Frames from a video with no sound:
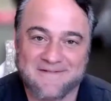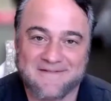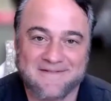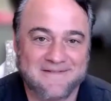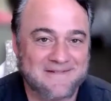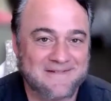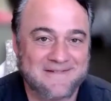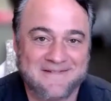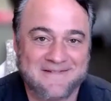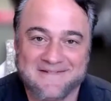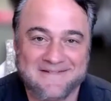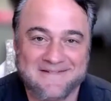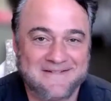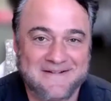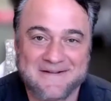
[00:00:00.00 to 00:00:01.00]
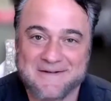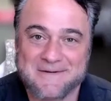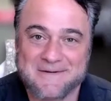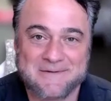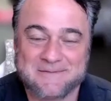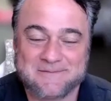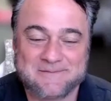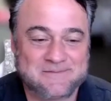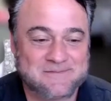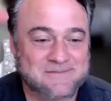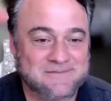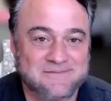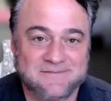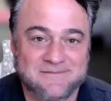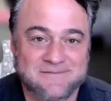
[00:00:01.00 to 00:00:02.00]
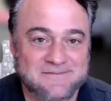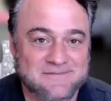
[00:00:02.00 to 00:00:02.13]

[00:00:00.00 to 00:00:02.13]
that tells you something